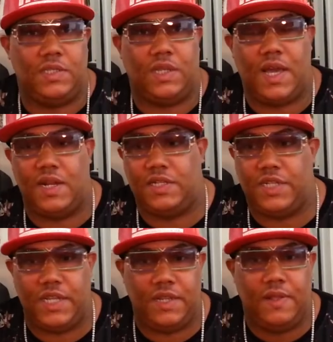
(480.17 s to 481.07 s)
is, a lot of
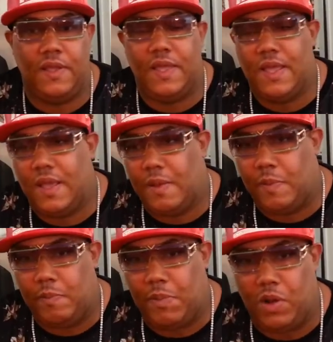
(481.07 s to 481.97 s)
shit
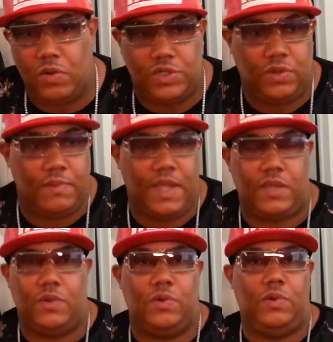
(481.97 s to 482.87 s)
molds you and
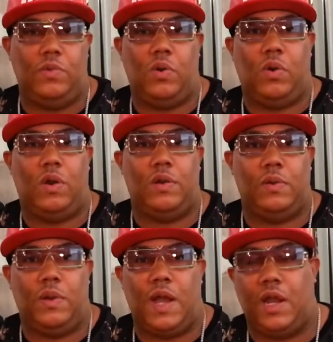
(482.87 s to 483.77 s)
make you who you are.
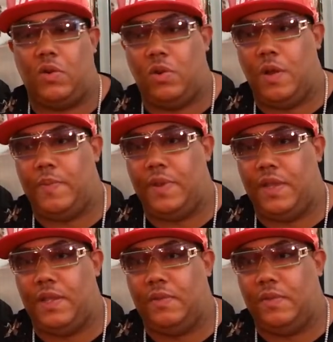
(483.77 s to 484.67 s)
I grew up
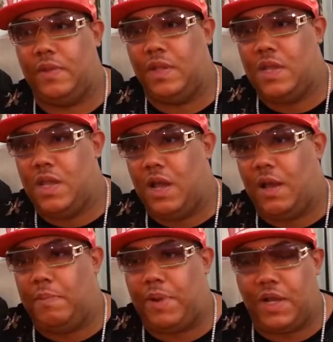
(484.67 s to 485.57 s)
in
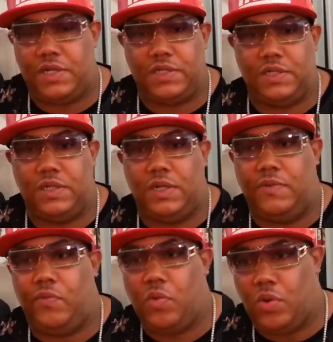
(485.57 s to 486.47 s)
a bunch
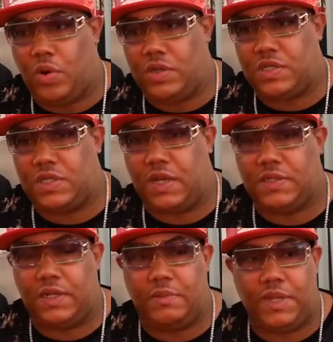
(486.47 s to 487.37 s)
of wars since I was
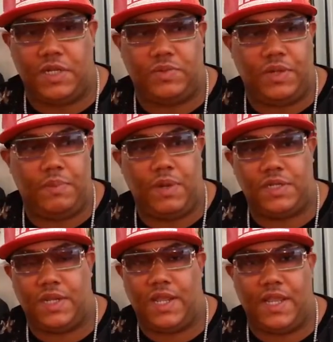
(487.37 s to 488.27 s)
elementary, a
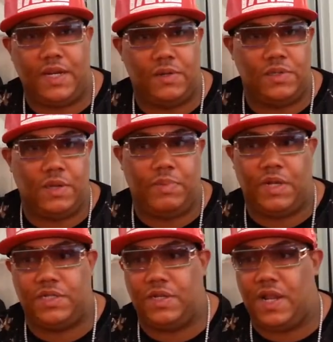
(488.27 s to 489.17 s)
bunch of haters, a
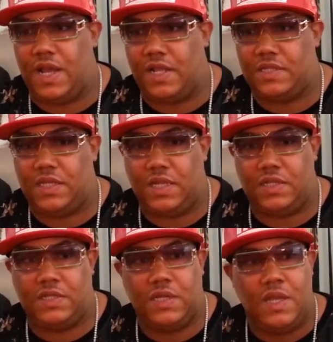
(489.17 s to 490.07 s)
bunch of
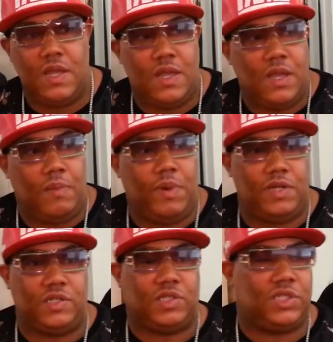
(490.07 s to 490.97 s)
nonsense, a
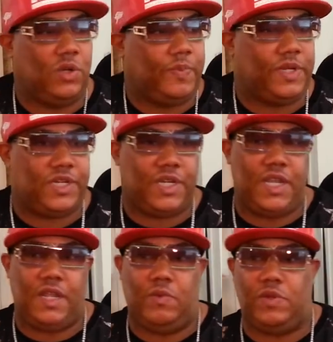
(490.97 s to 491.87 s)
bunch of stupid
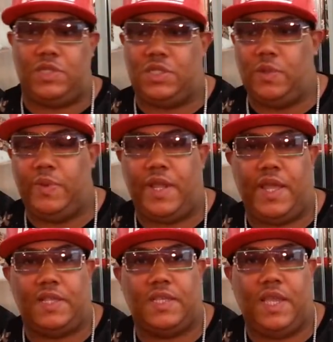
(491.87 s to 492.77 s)
shit with
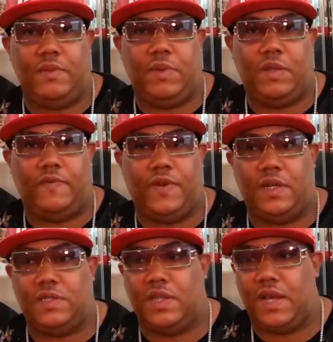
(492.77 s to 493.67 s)
stupid-ass hate
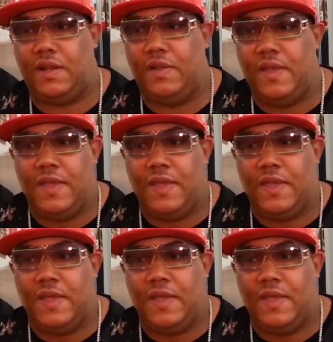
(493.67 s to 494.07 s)
motherfuckers,